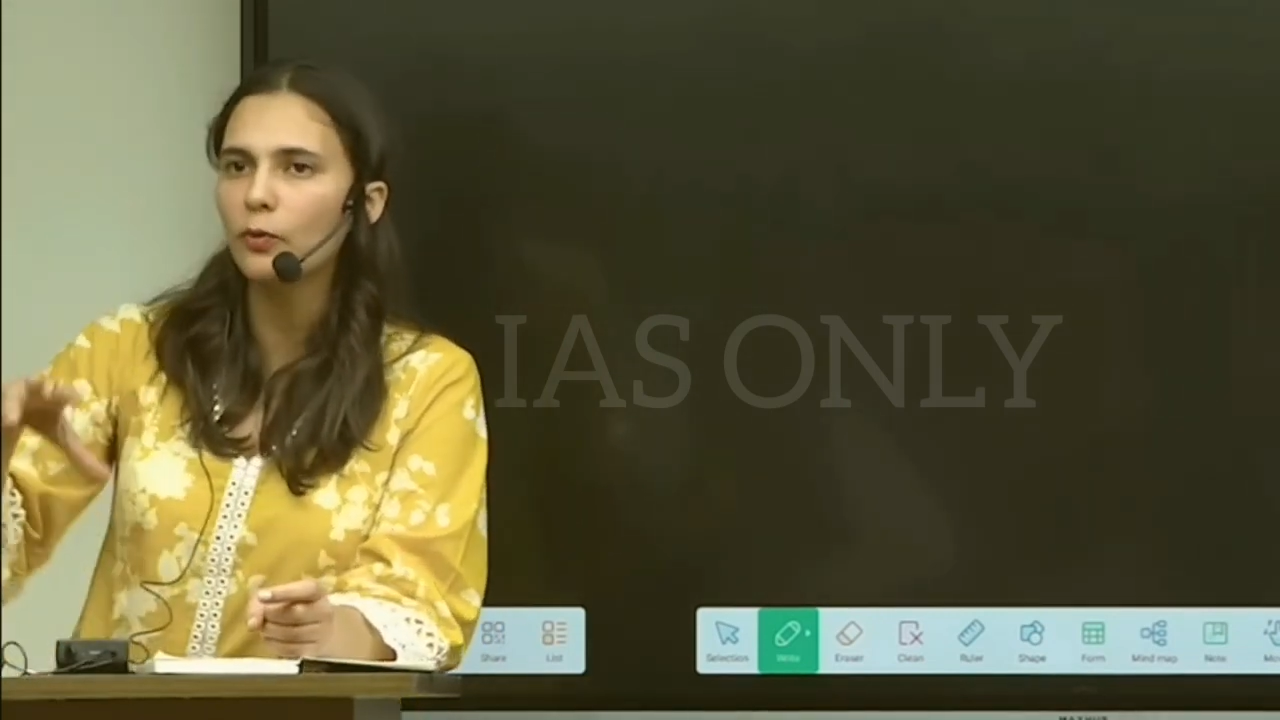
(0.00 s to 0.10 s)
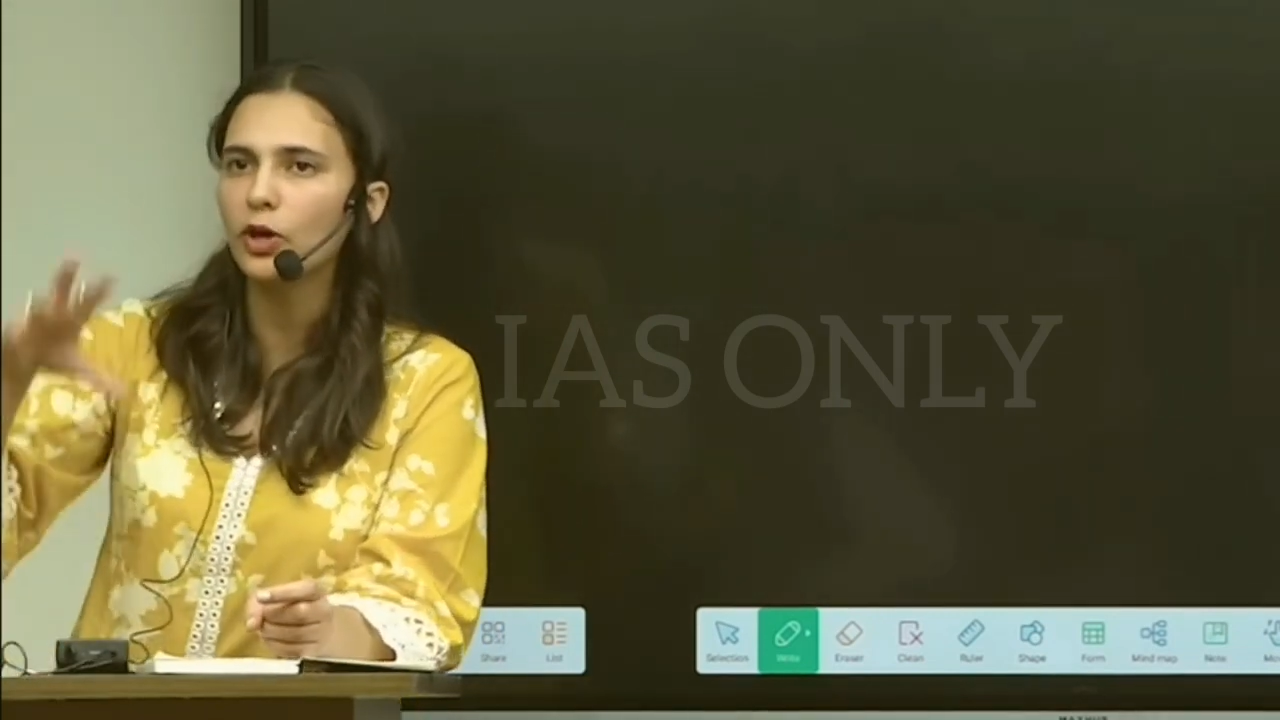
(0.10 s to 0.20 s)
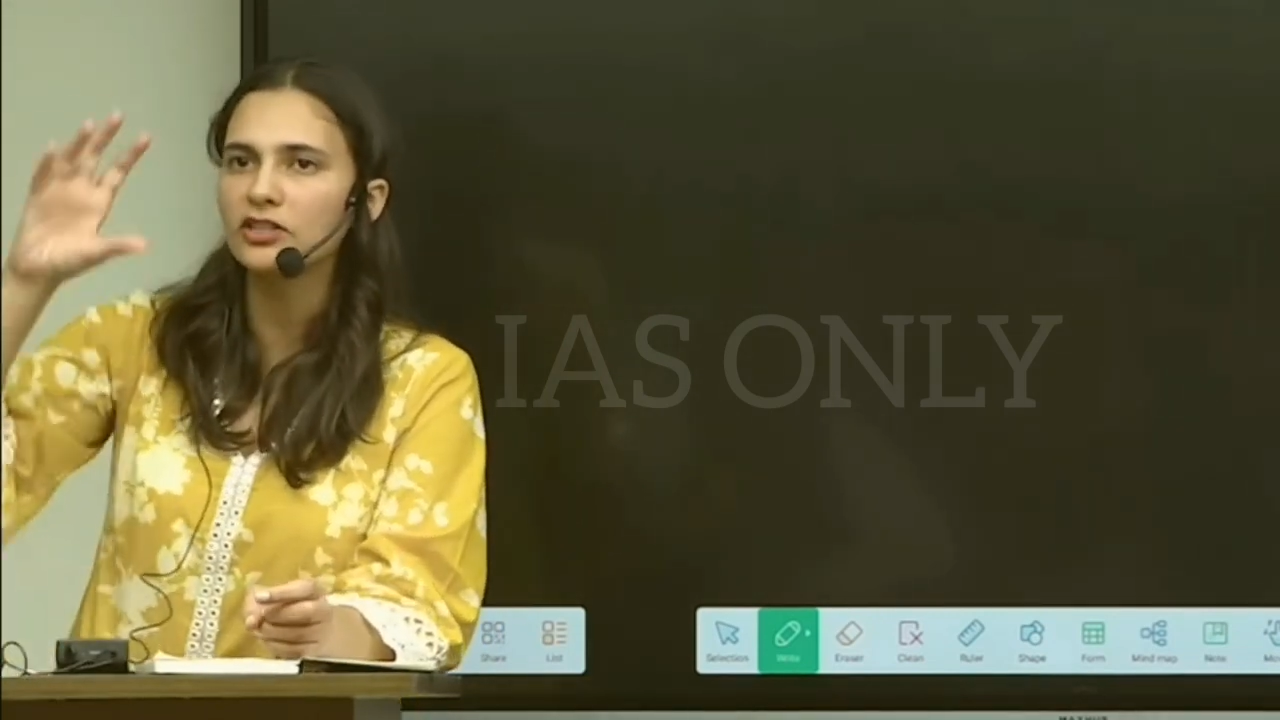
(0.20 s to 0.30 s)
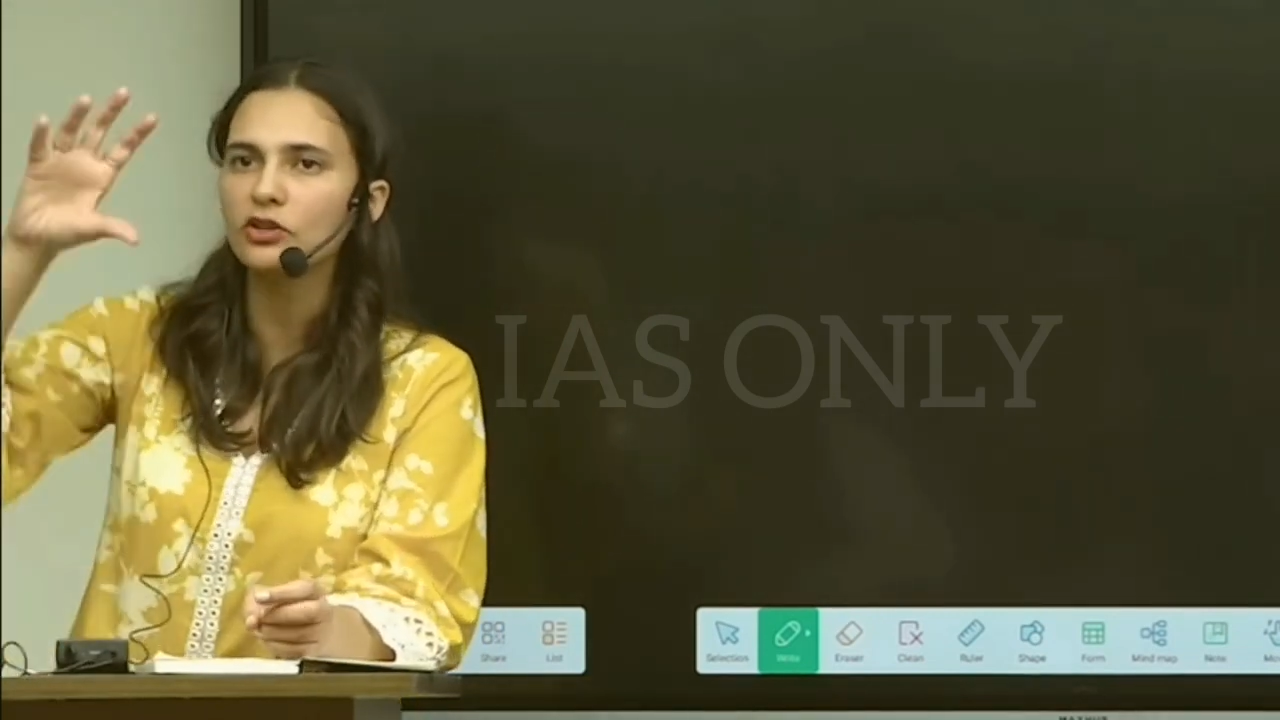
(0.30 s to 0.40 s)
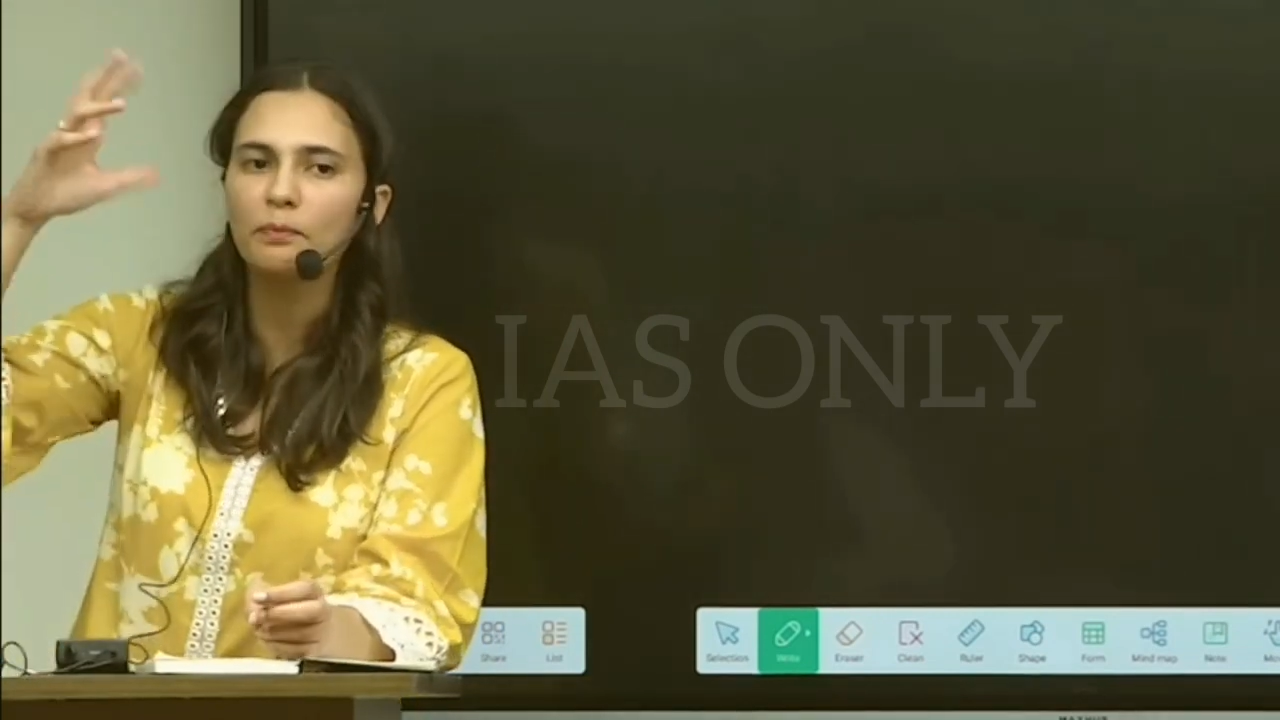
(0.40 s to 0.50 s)

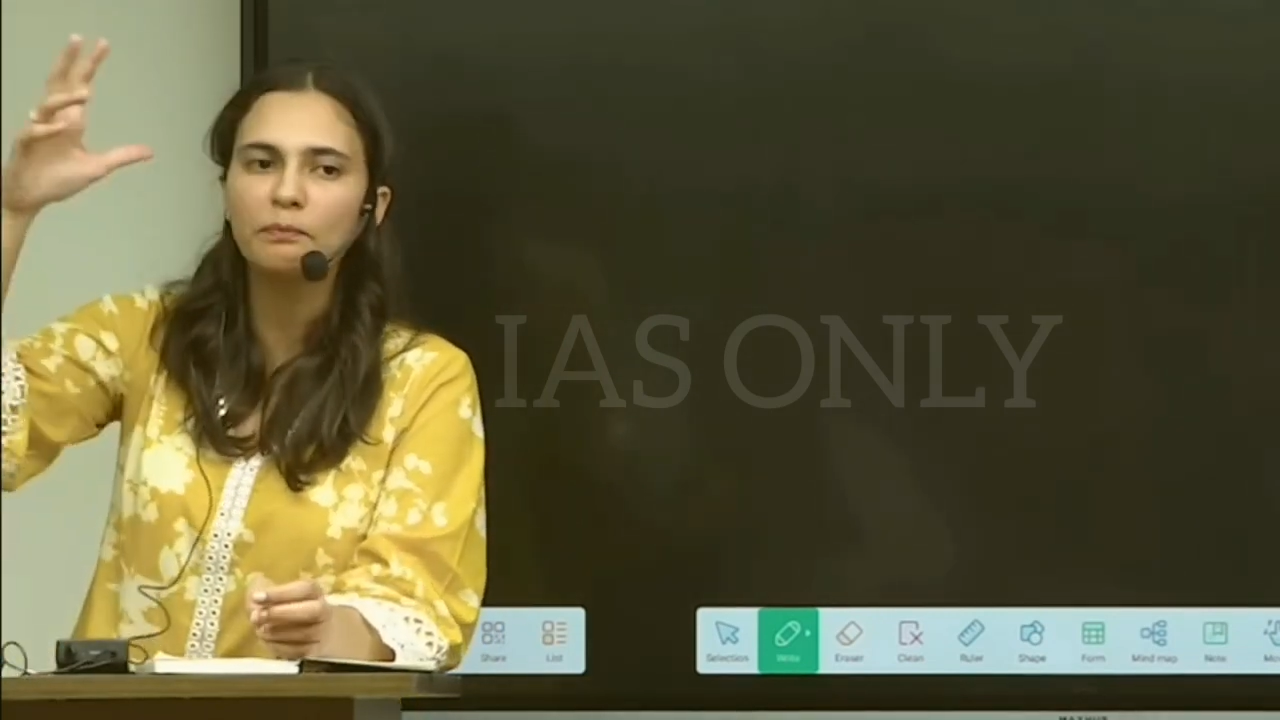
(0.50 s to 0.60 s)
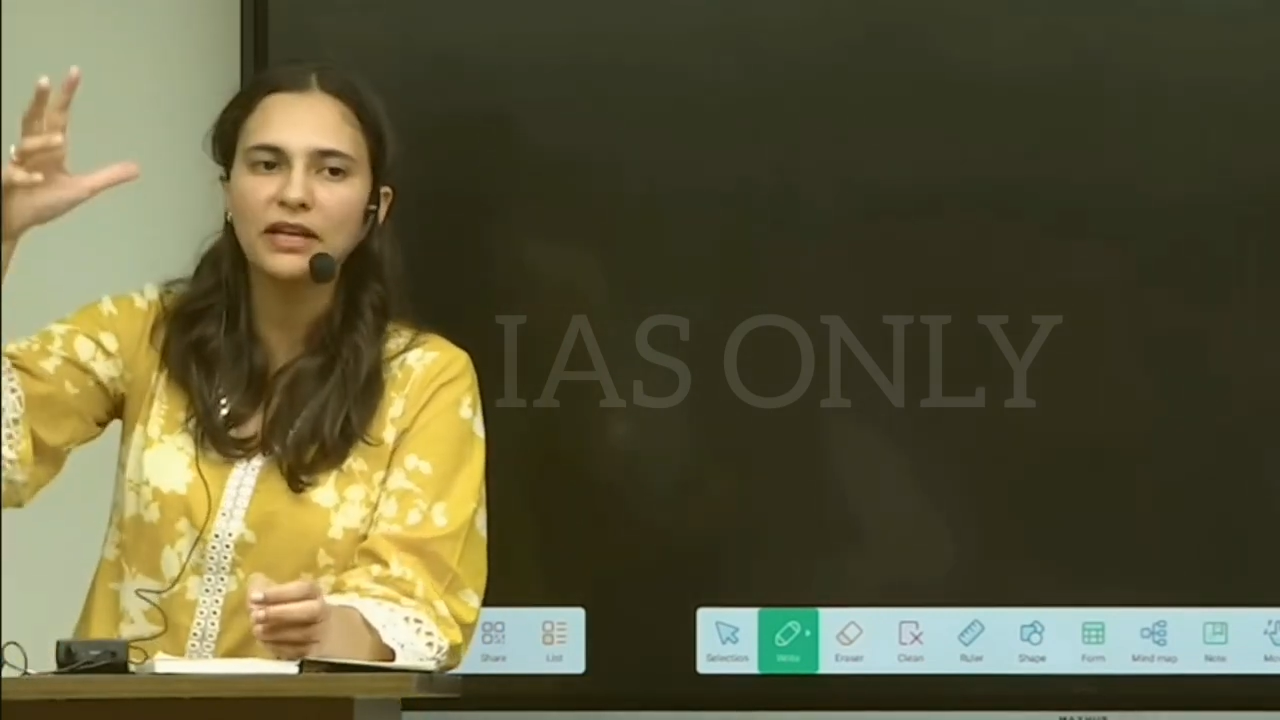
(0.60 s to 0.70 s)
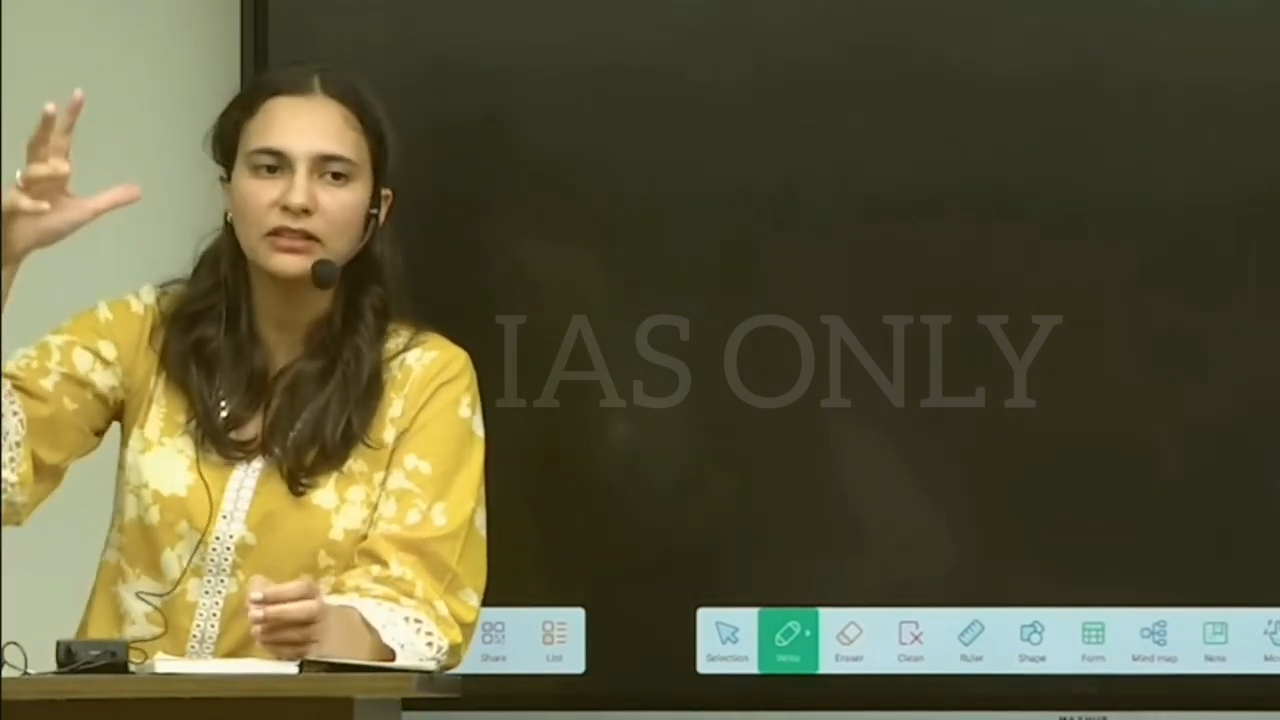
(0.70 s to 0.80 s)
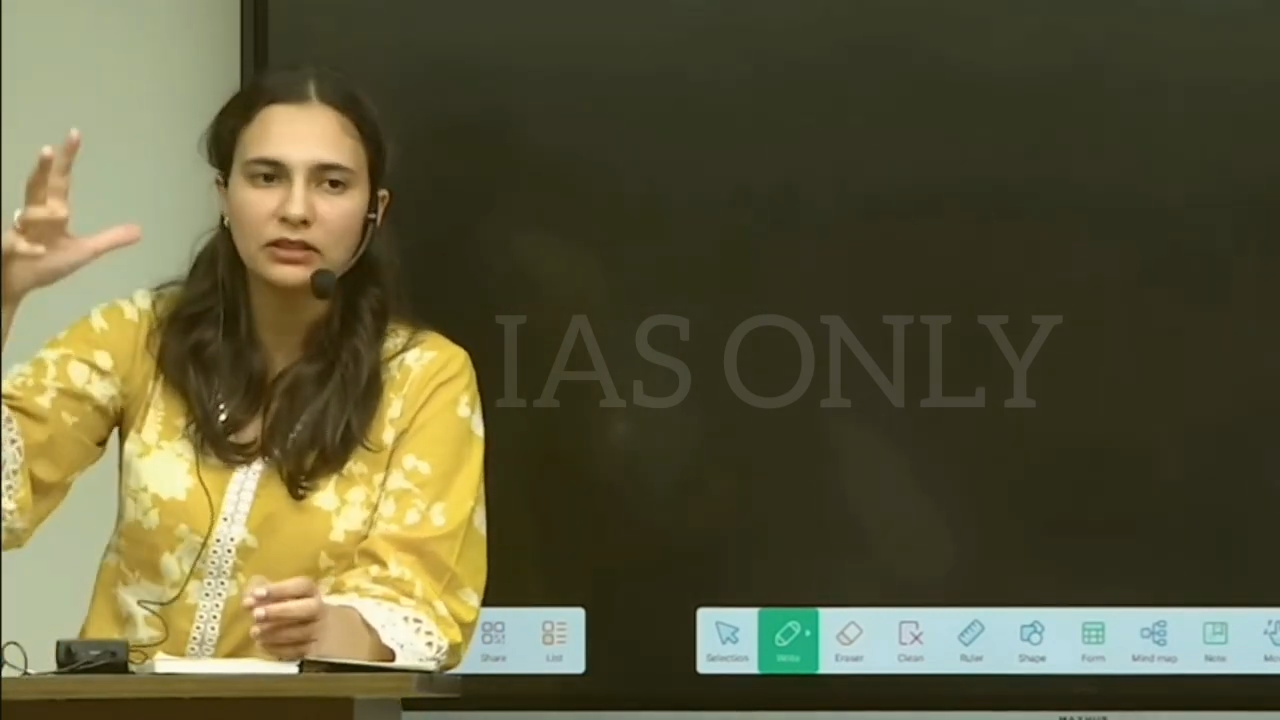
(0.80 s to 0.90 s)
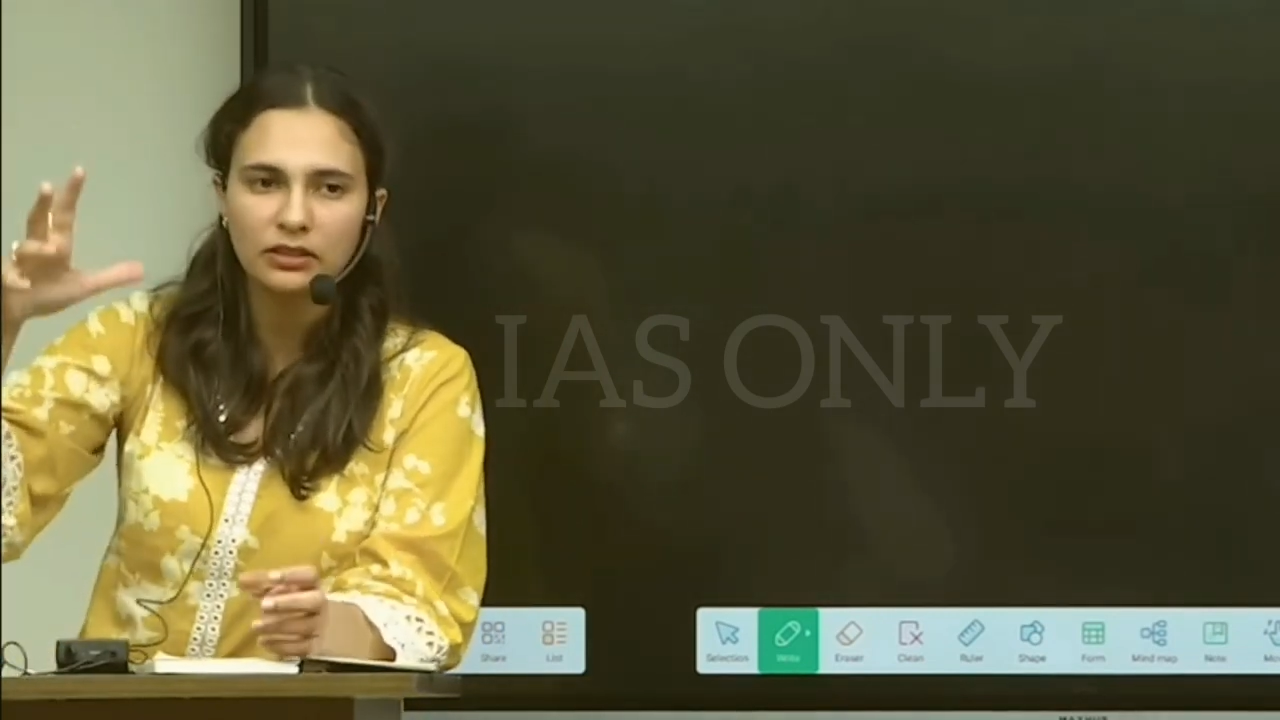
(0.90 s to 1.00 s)
what is your
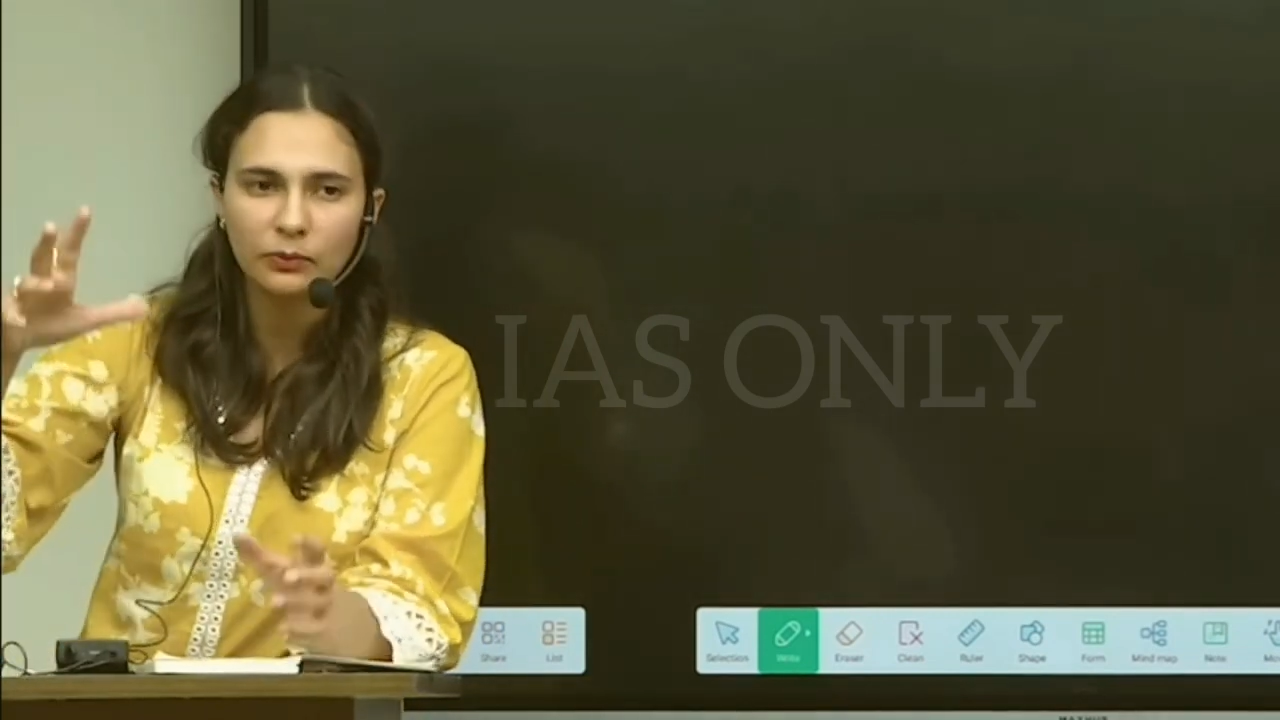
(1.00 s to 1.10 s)
pith,